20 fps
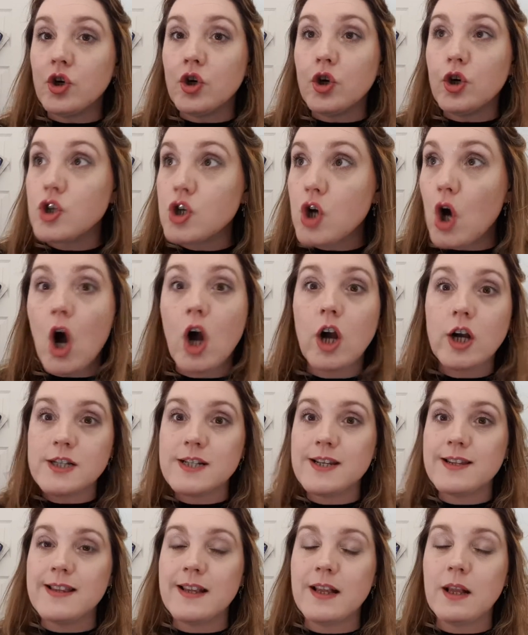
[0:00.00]
talking
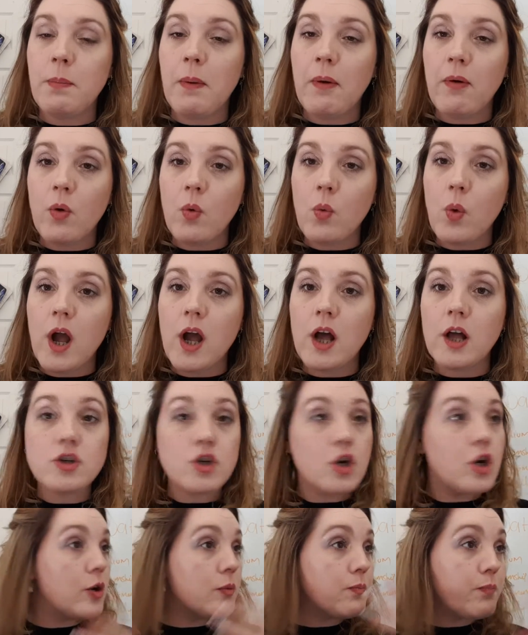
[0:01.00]
to the spirit world,
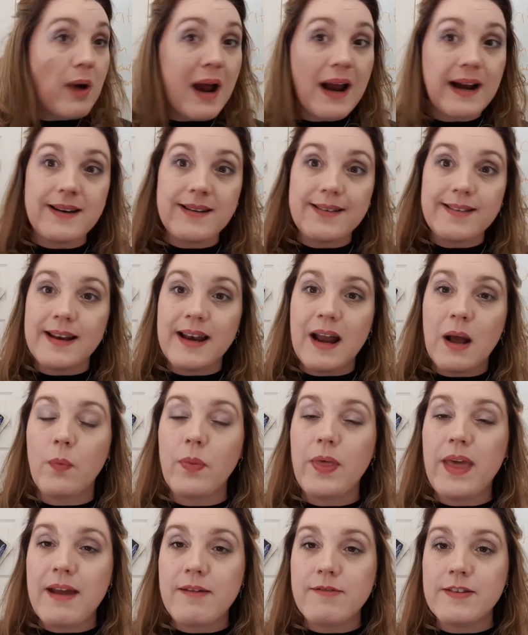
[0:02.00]
or practicing out
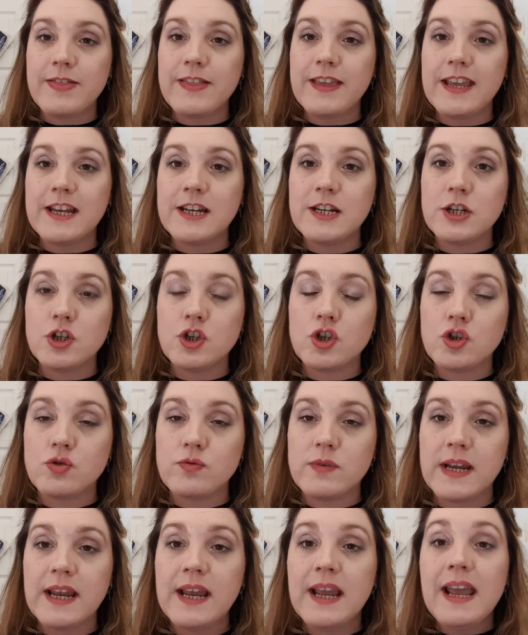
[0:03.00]
there in the
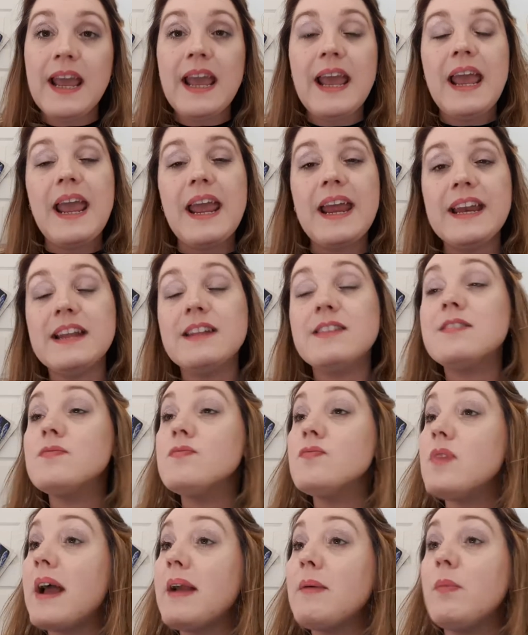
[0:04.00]
industry. And it's
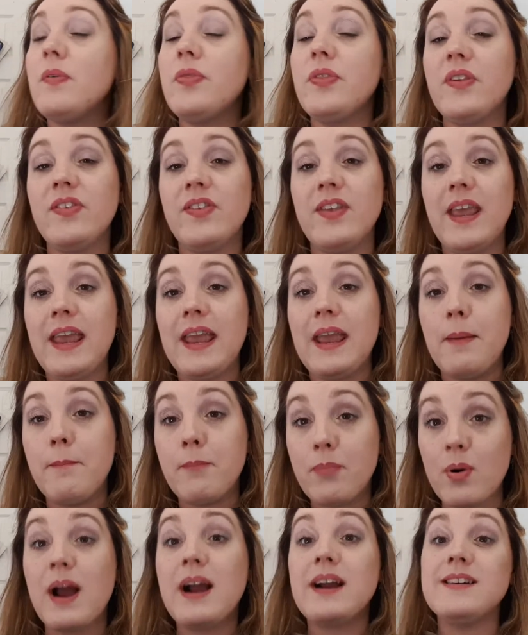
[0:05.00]
right what they say,
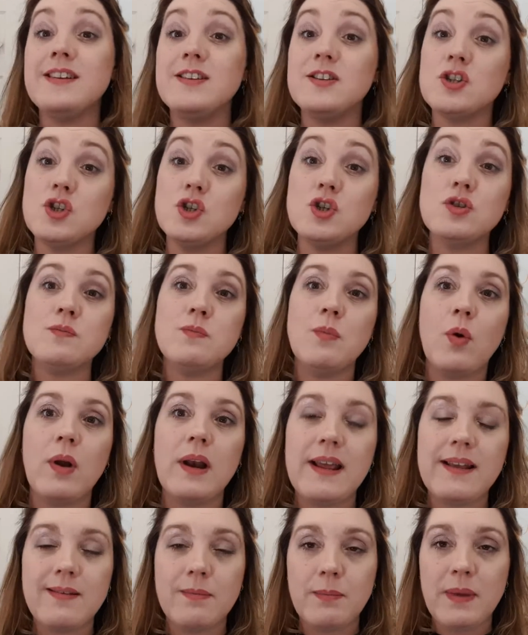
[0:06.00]
practice does more or
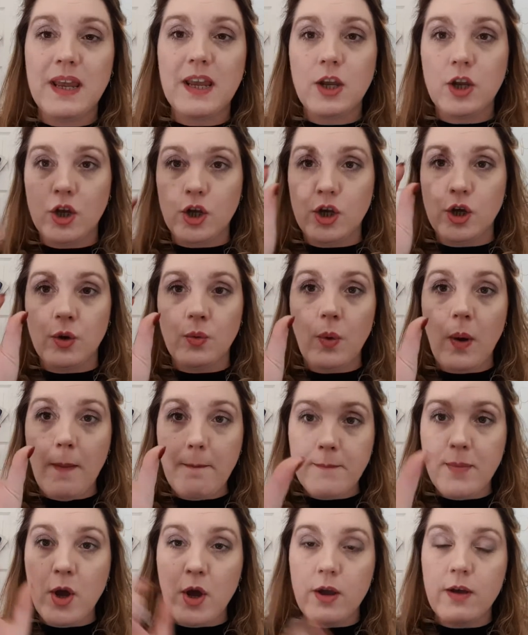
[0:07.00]
less make you
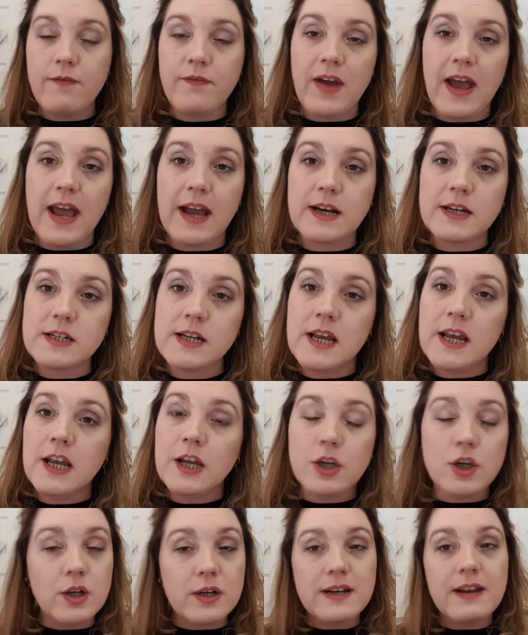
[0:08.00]
perfect.
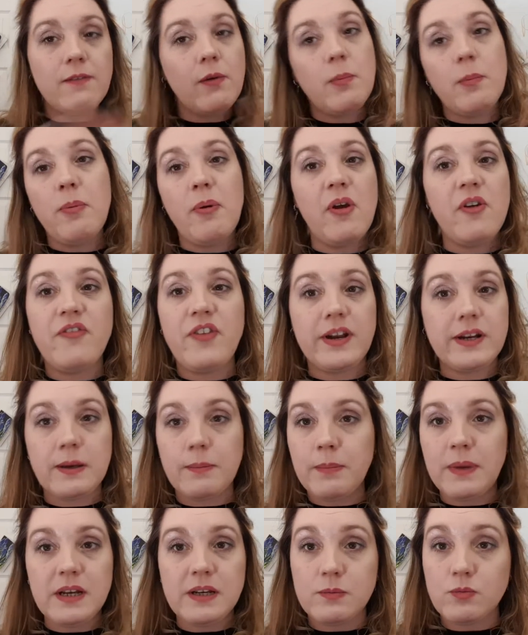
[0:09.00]
You'll never be perfect at
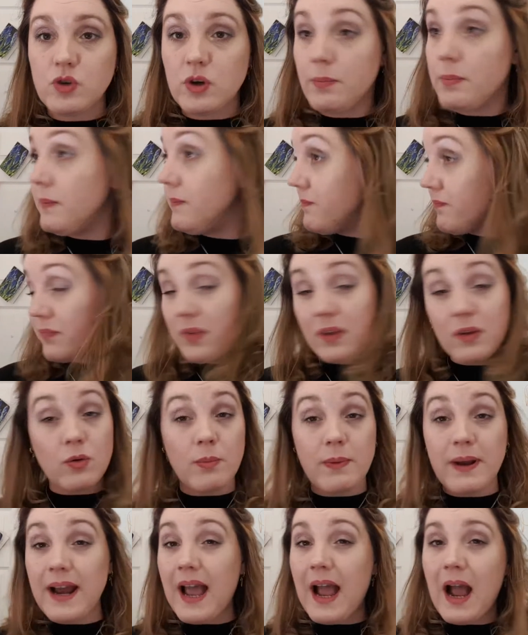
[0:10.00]
mediumship, no
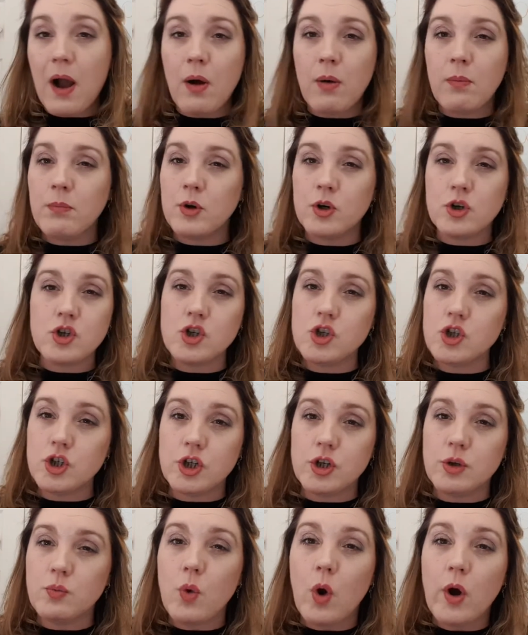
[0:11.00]
matter how much
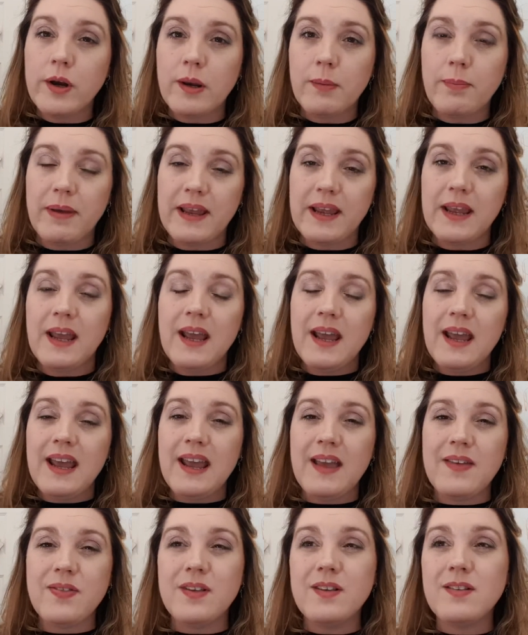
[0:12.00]
you want to be.
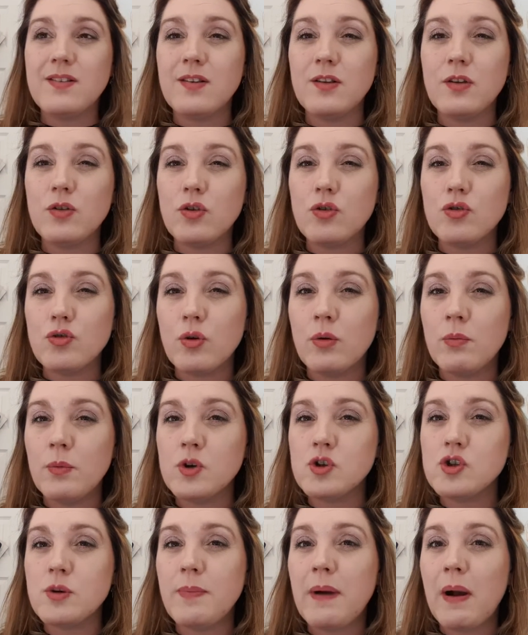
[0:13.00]
And there's so
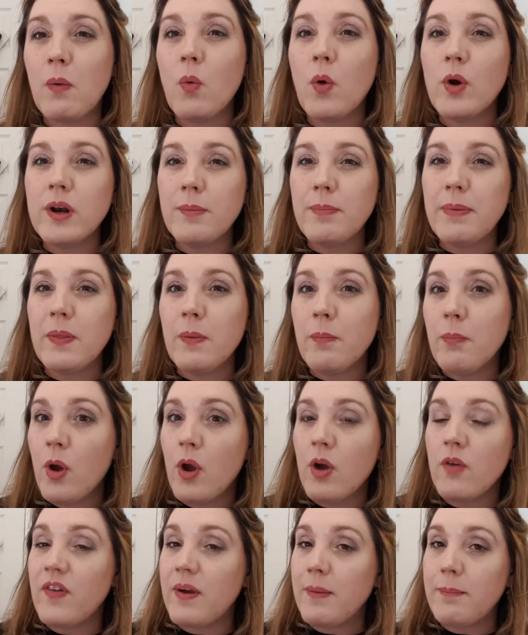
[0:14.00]
much about wanting to be the
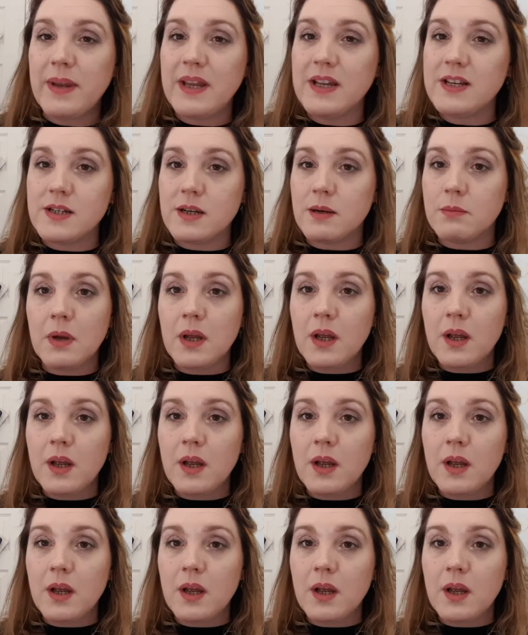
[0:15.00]
perfect medium.